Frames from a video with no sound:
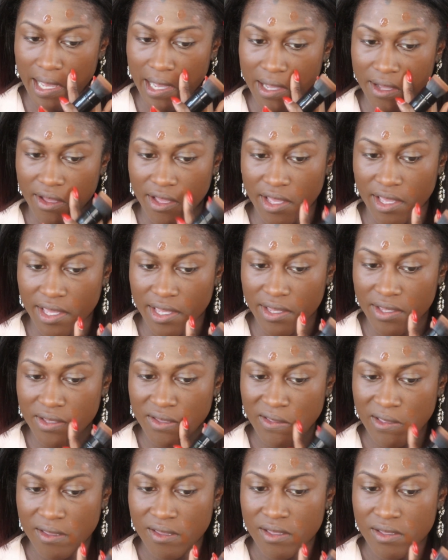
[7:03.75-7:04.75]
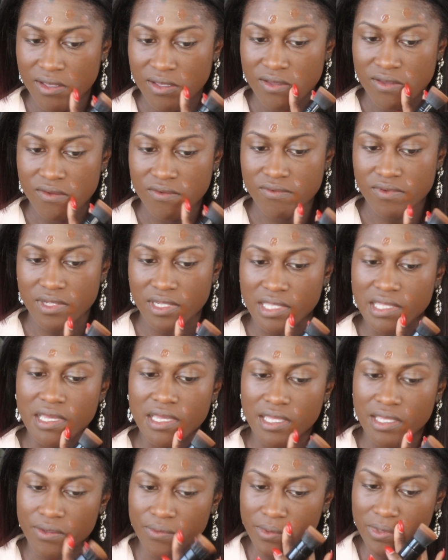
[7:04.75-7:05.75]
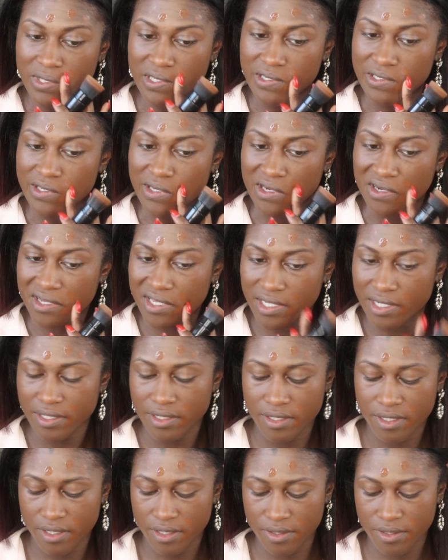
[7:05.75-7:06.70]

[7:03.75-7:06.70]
I feel like I get really dark in.